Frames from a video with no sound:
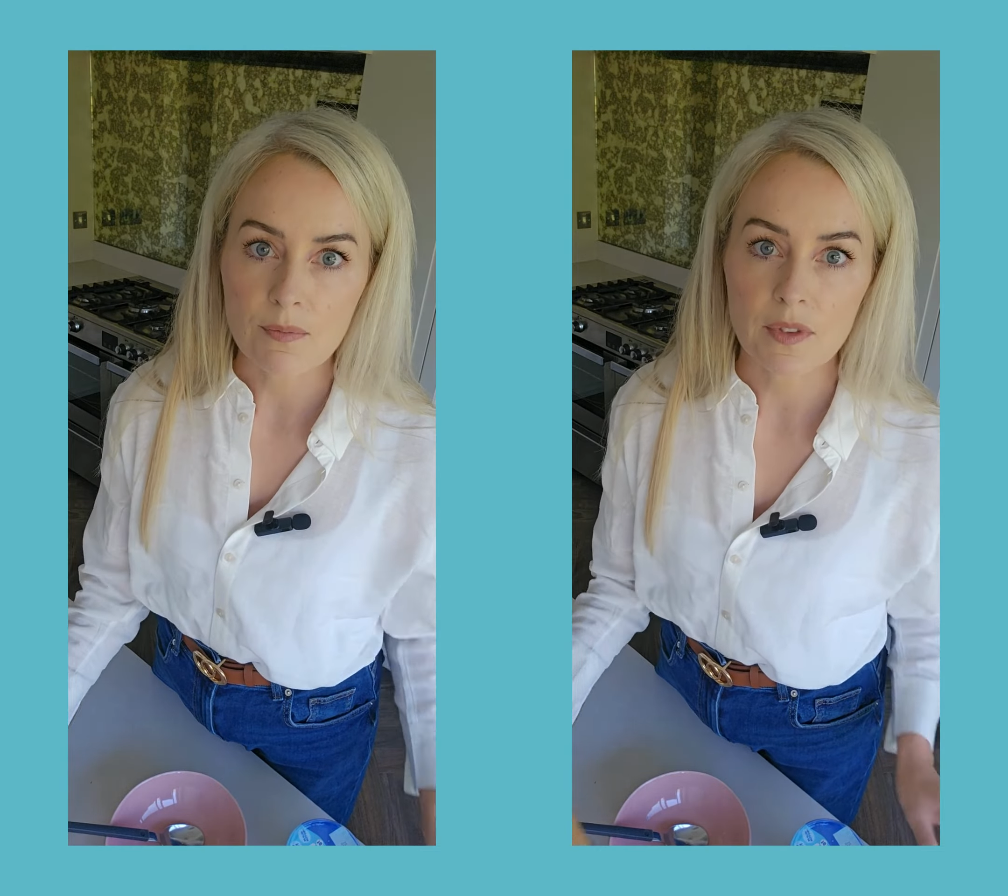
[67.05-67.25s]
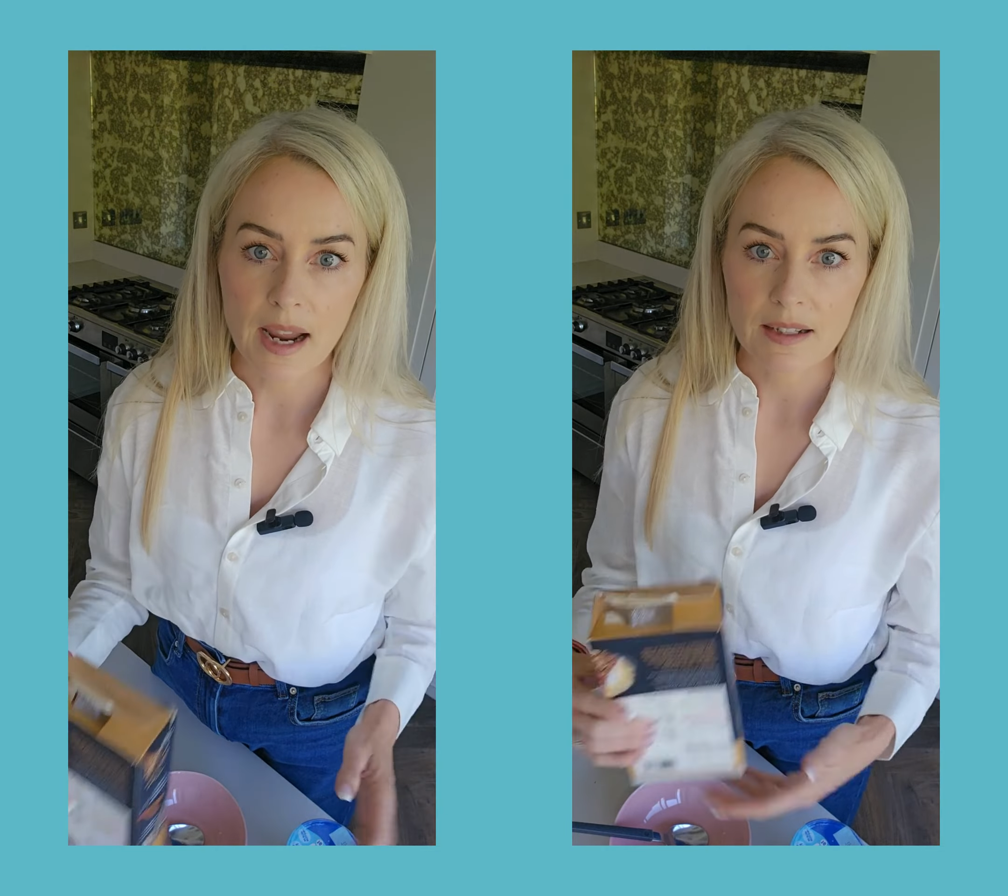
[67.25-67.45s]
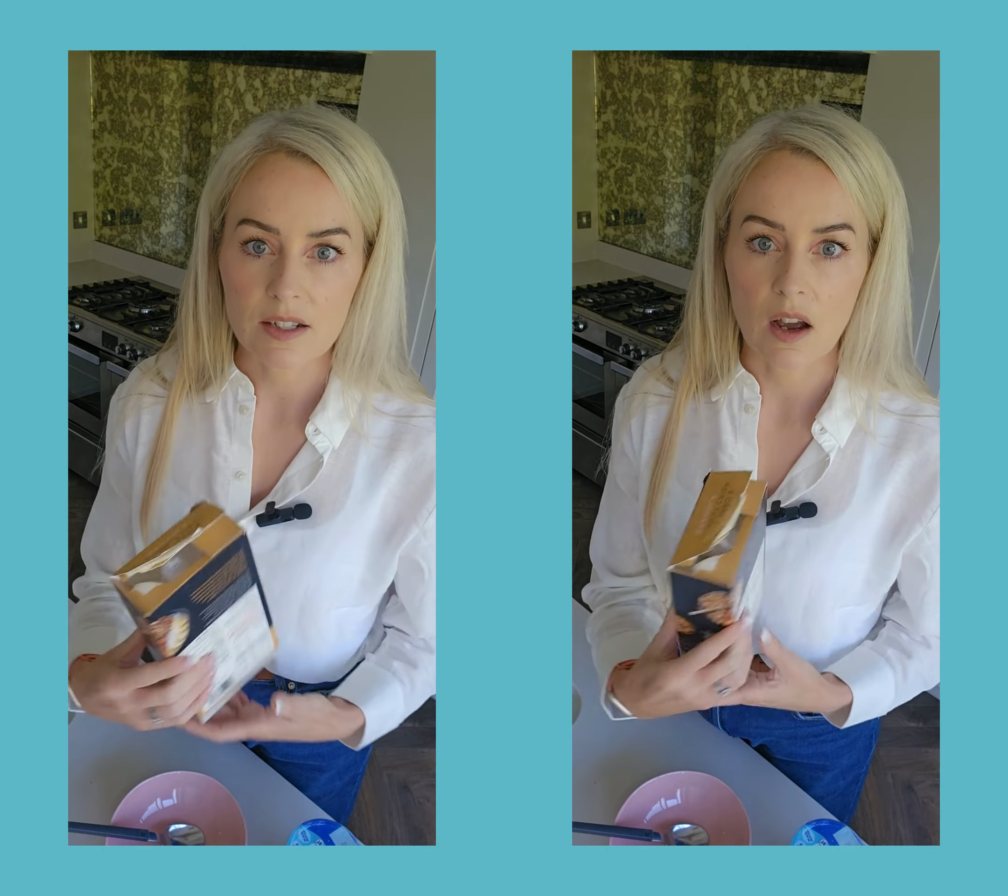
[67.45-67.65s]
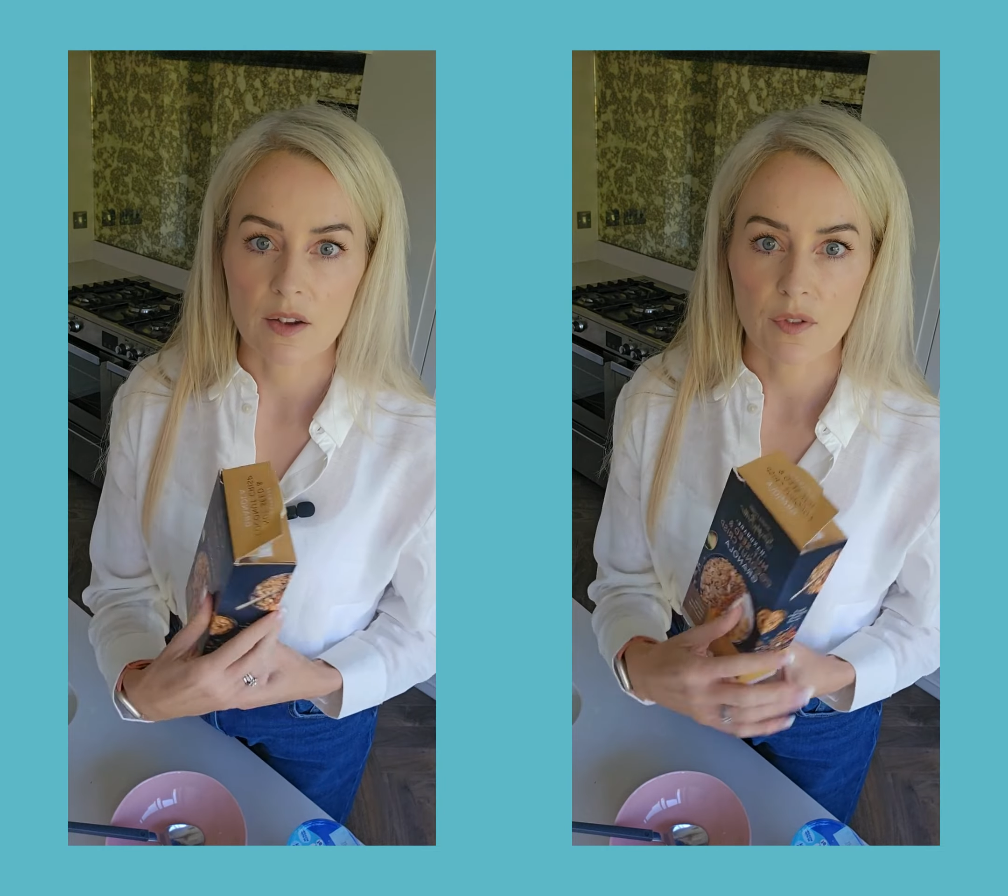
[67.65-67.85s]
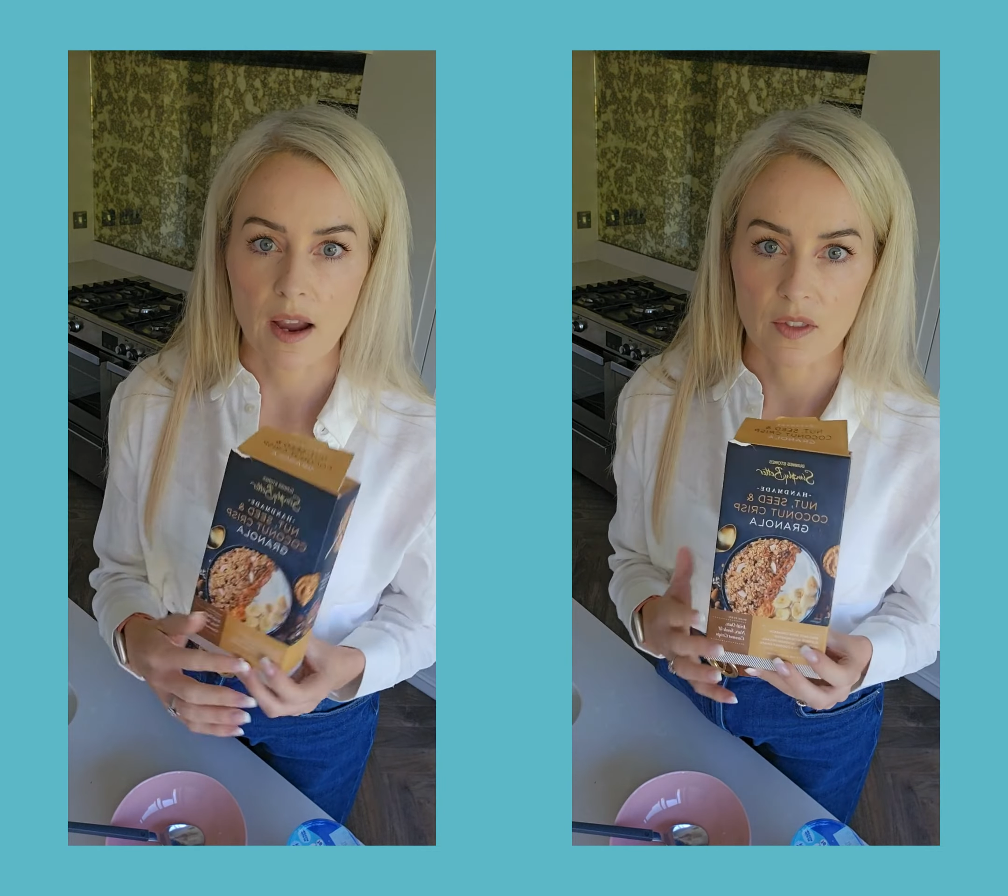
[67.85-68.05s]
Next,
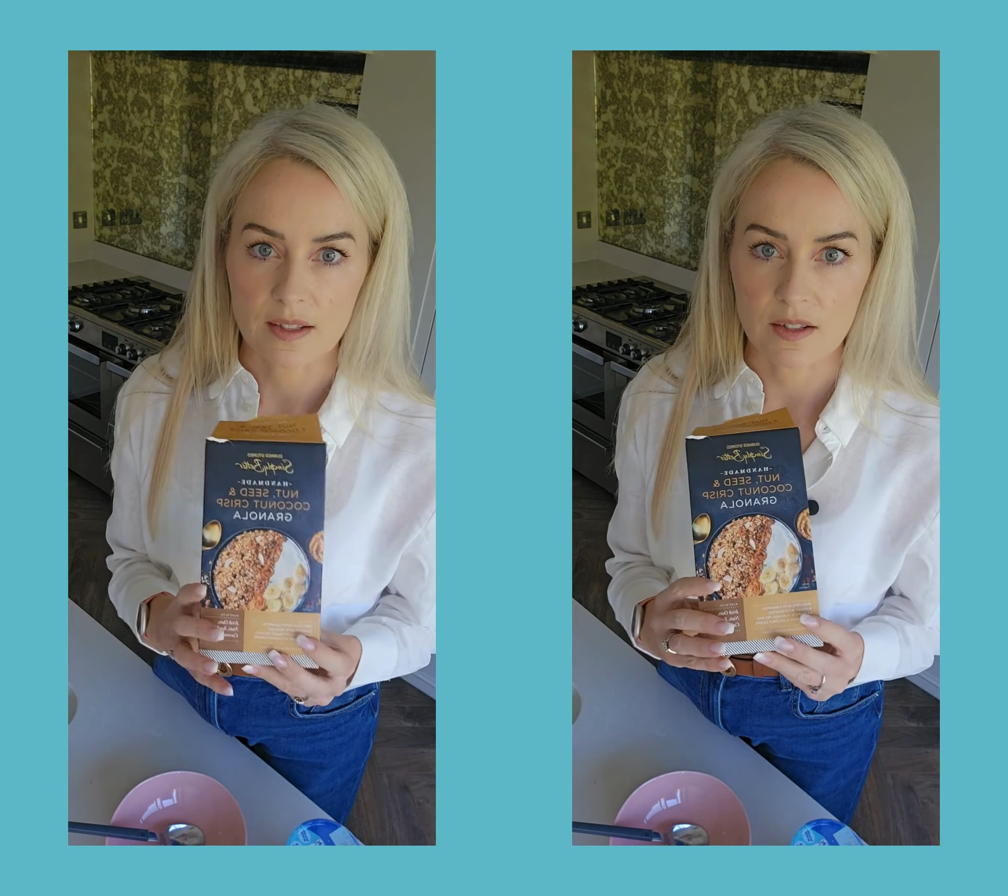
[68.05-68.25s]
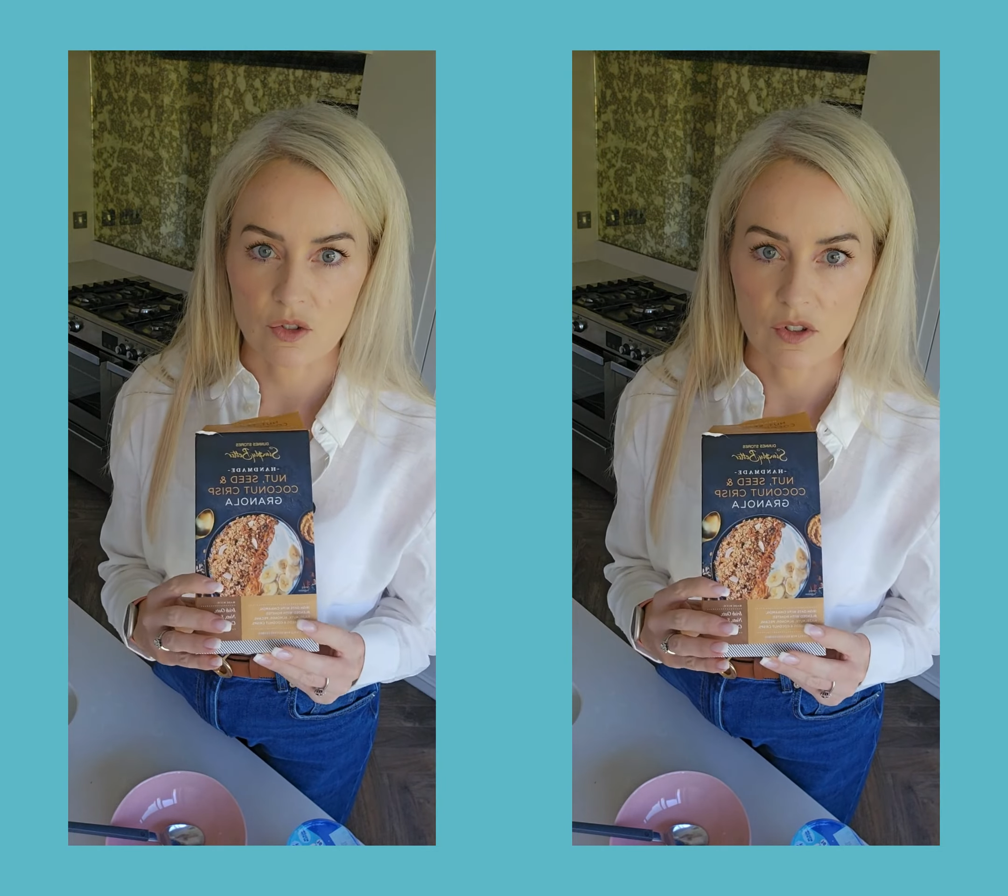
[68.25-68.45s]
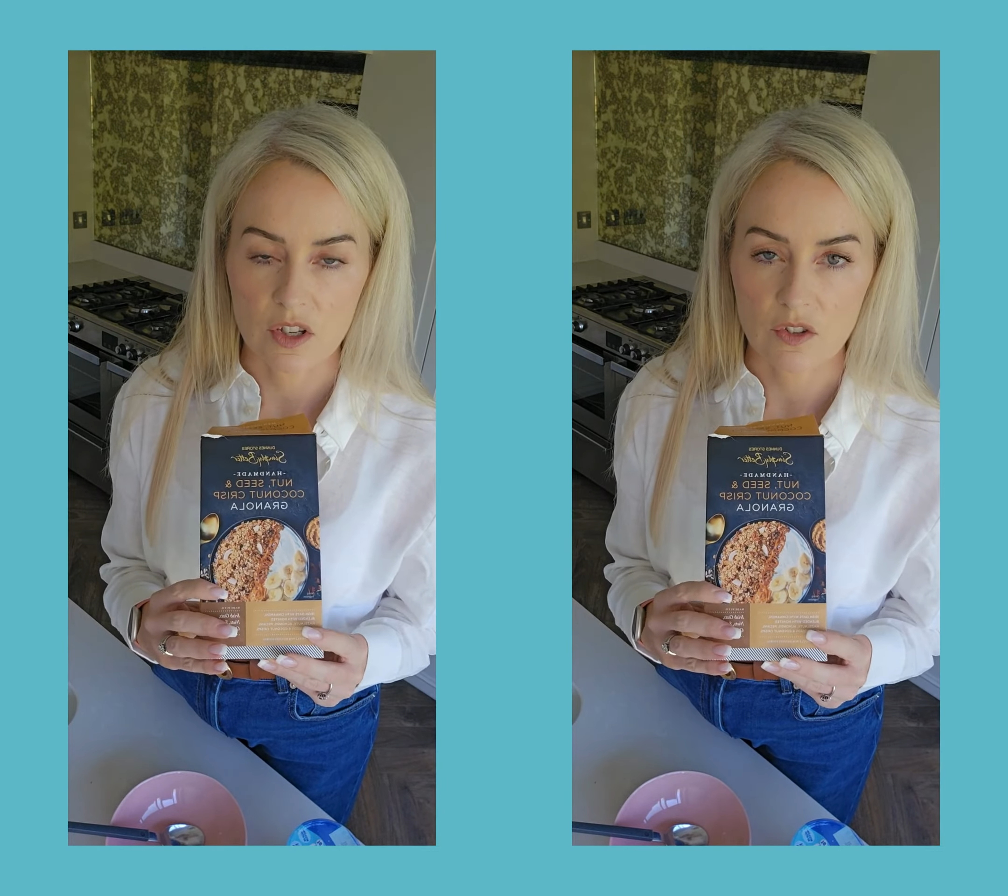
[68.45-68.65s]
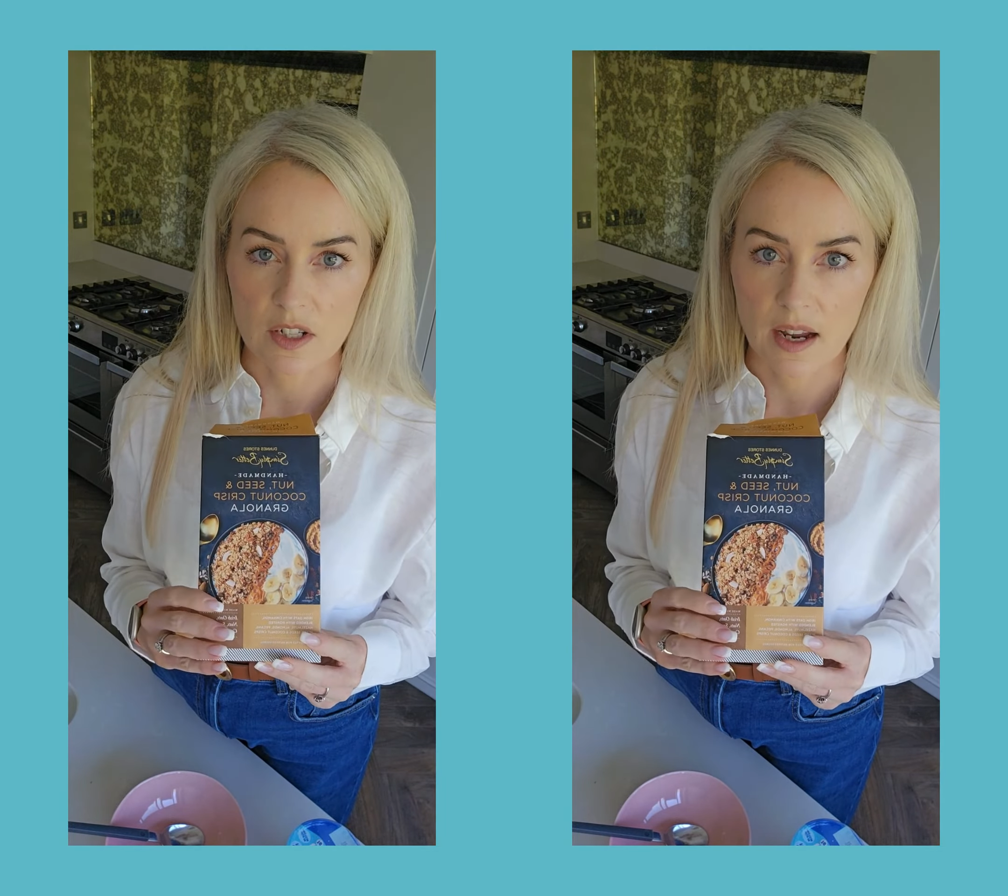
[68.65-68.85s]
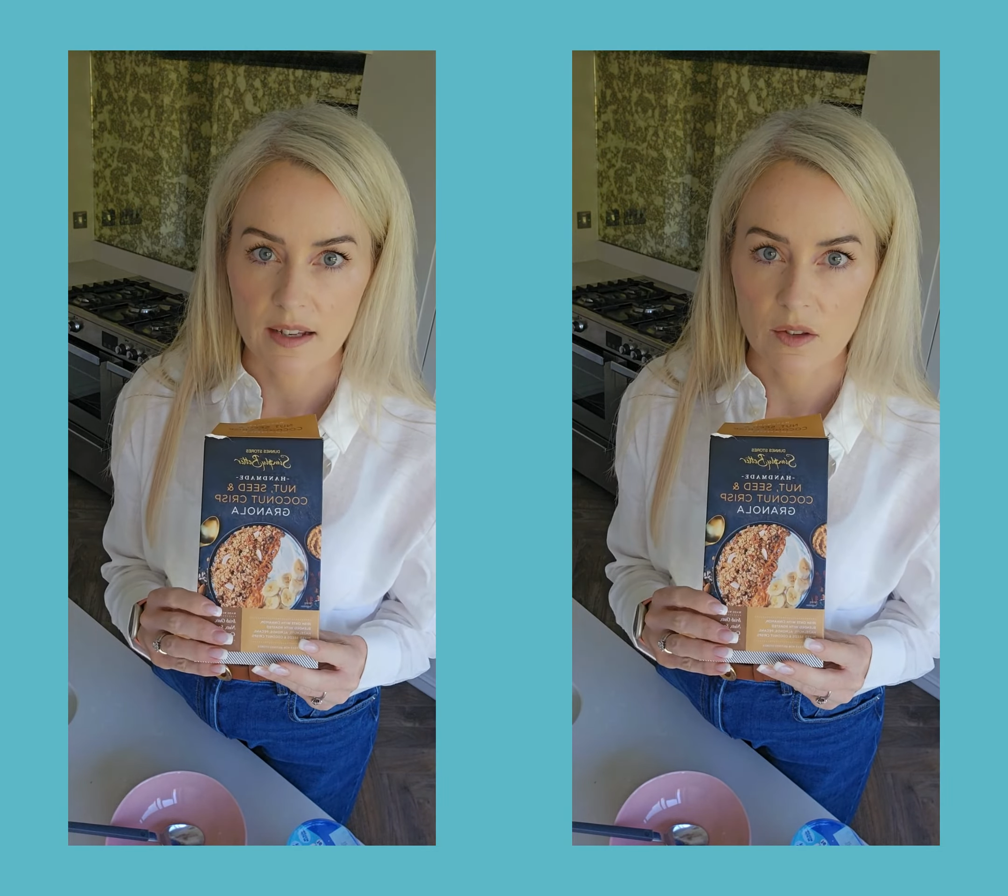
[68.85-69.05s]
I found this in Dunnes the other day.